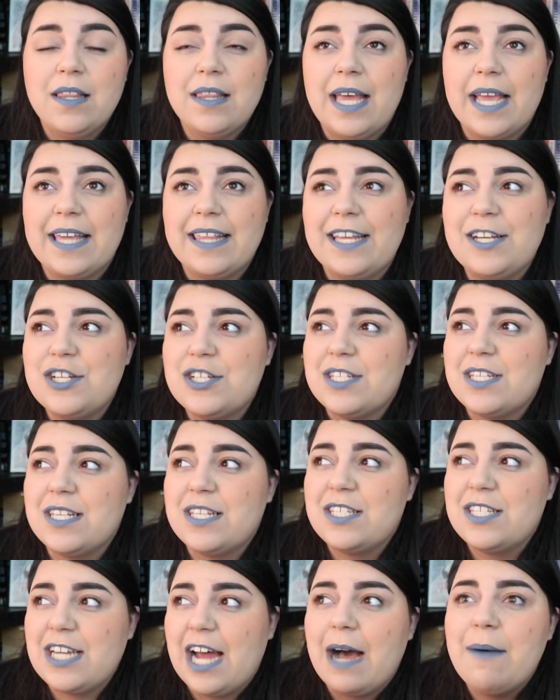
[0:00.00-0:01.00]
Like they
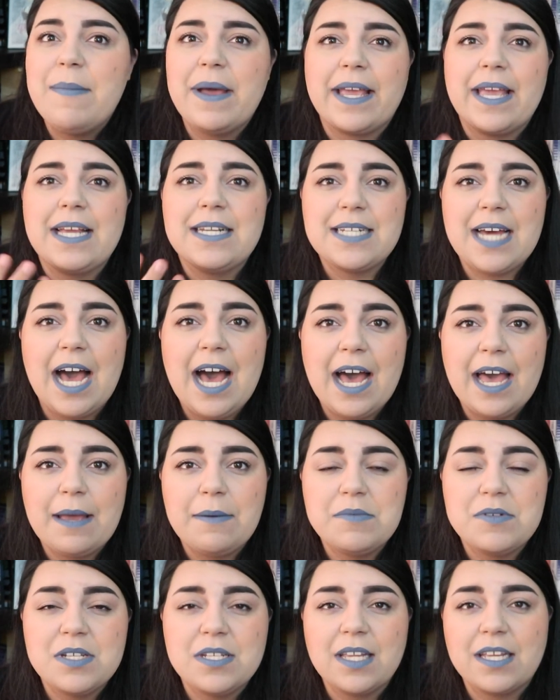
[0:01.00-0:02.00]
just stop making
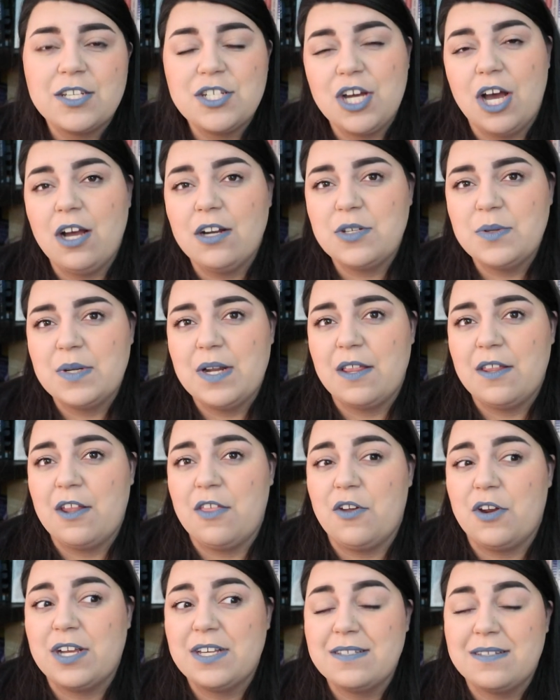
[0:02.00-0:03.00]
time to like talk to one
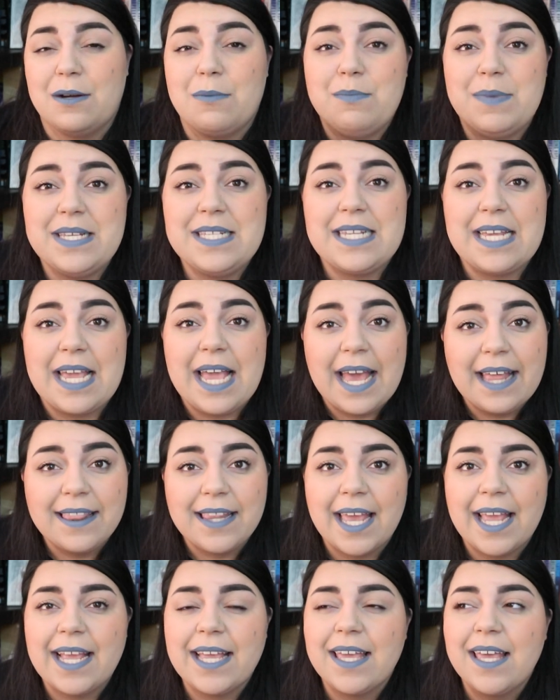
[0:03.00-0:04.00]
another because they're busy
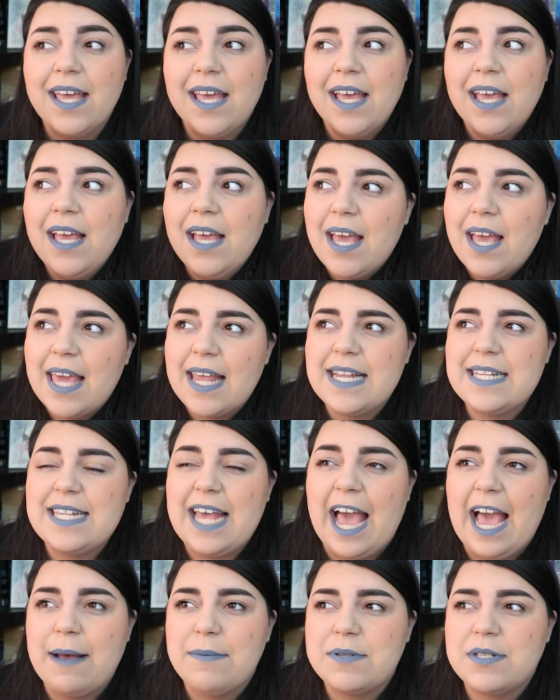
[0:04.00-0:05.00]
and like it is
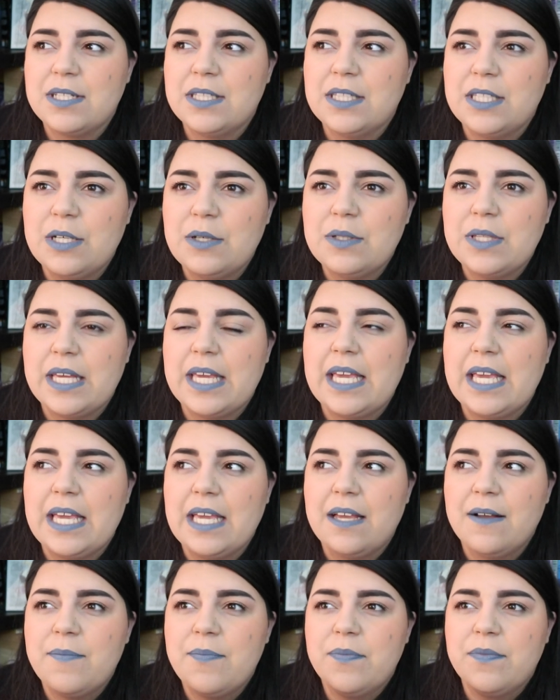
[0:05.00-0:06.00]

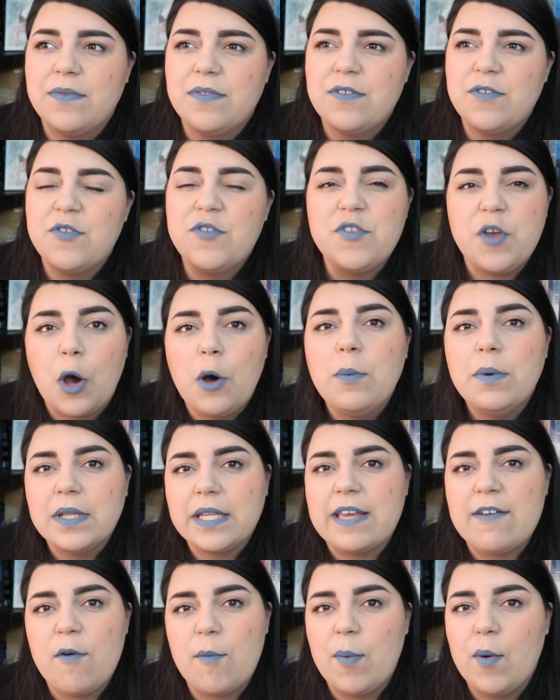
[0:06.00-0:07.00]
absolutely so
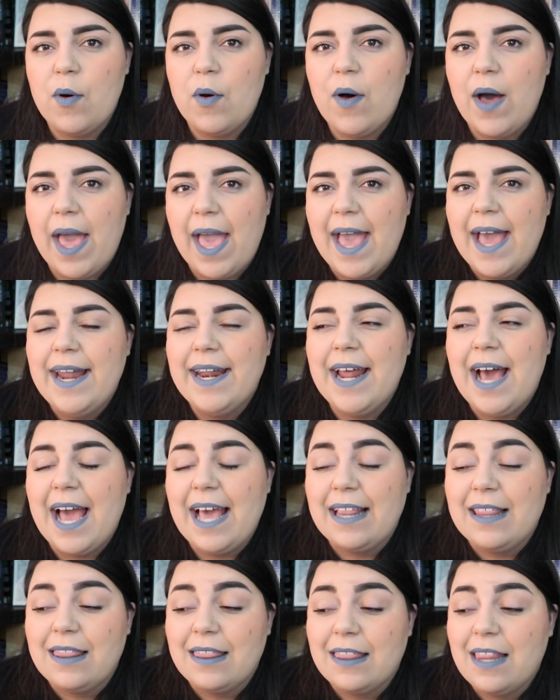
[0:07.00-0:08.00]
believable and
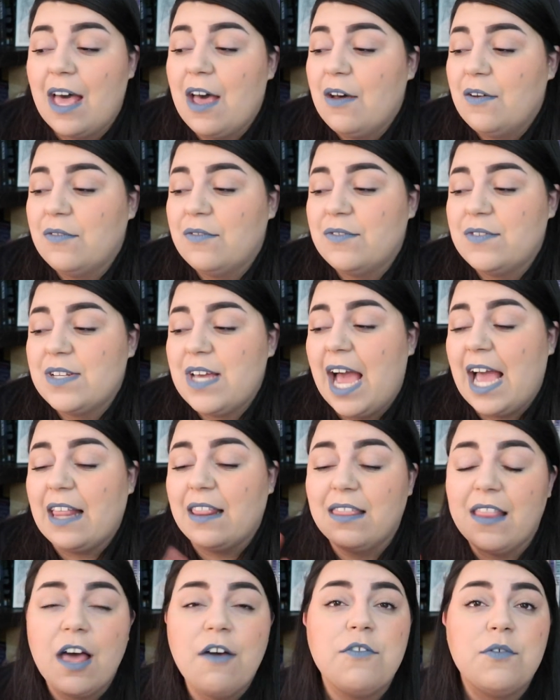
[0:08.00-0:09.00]
I loved I
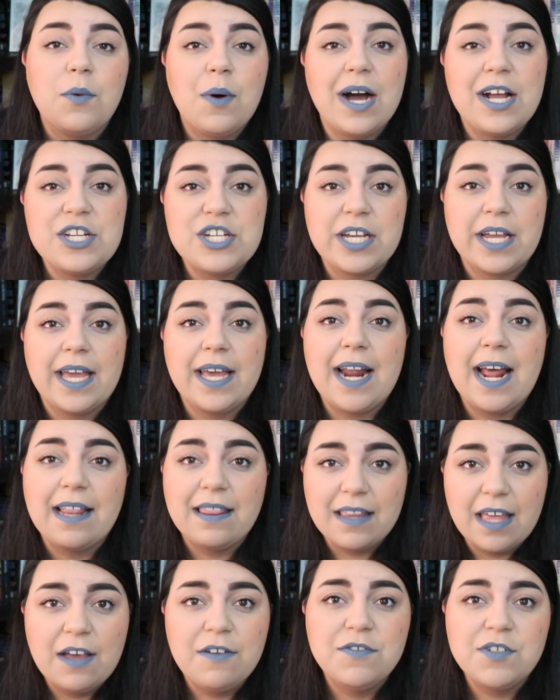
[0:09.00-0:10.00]
loved watching it. I
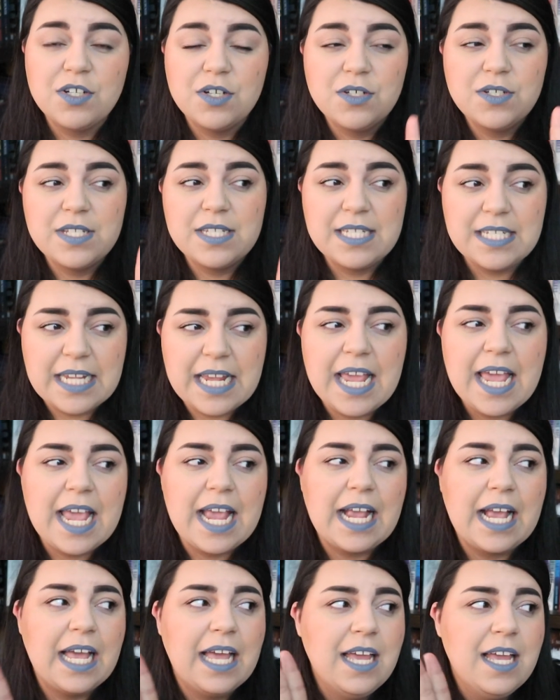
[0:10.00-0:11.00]
loved
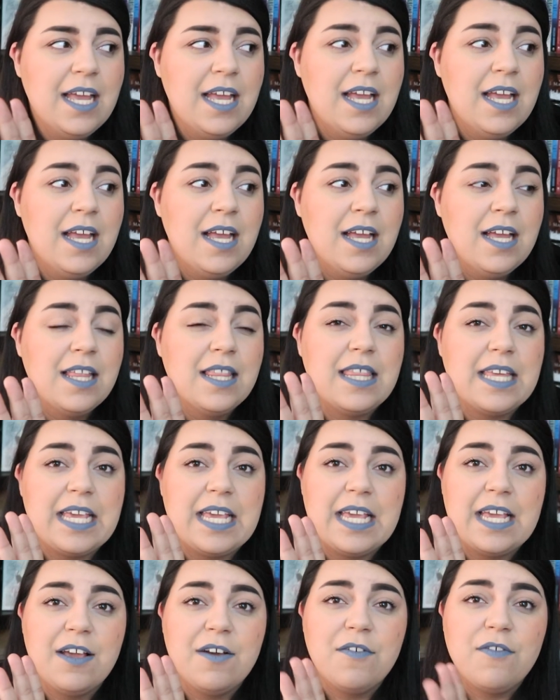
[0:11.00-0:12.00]
seeing
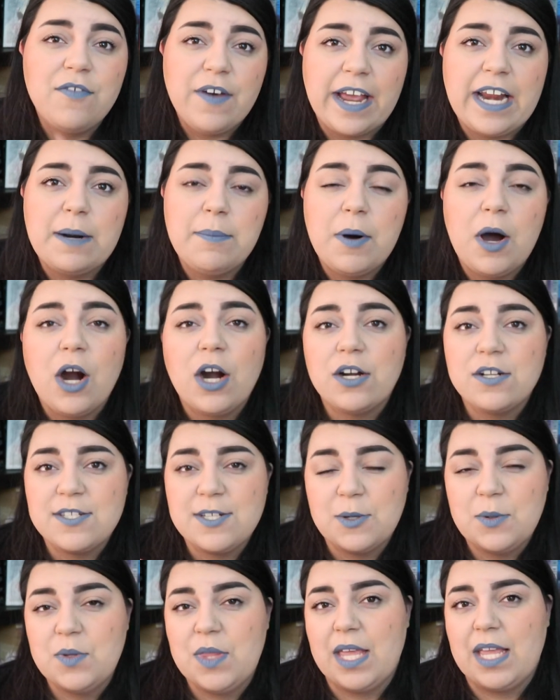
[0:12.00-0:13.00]
the fade apart
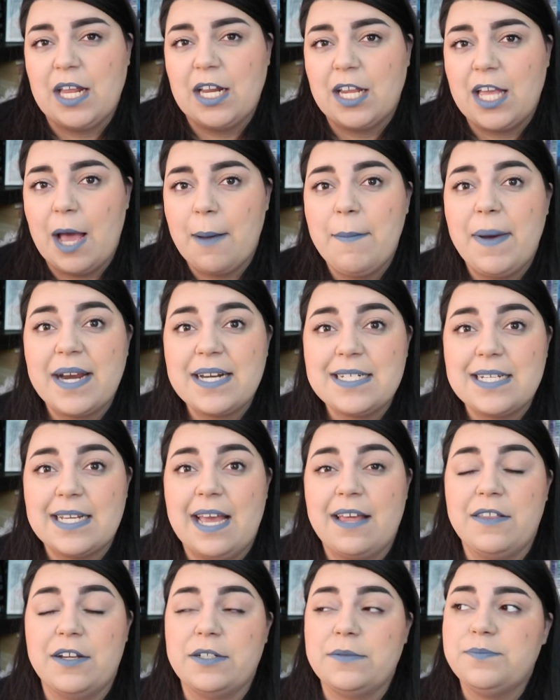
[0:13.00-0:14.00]
so they can come back
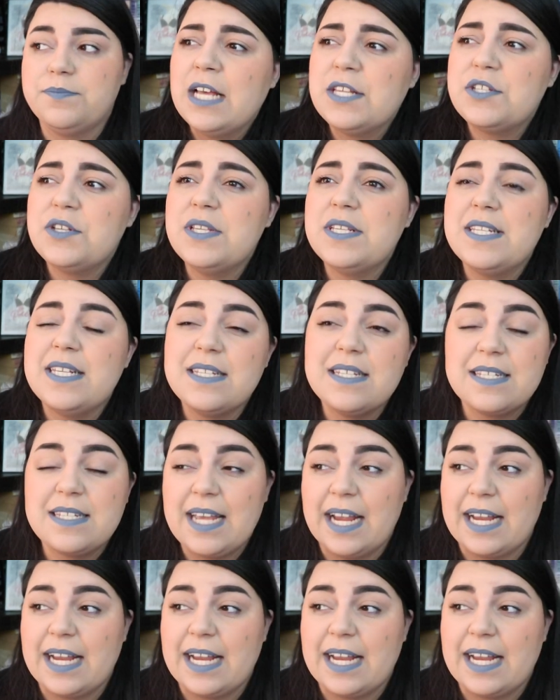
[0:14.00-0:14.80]
together. Uh, so this is a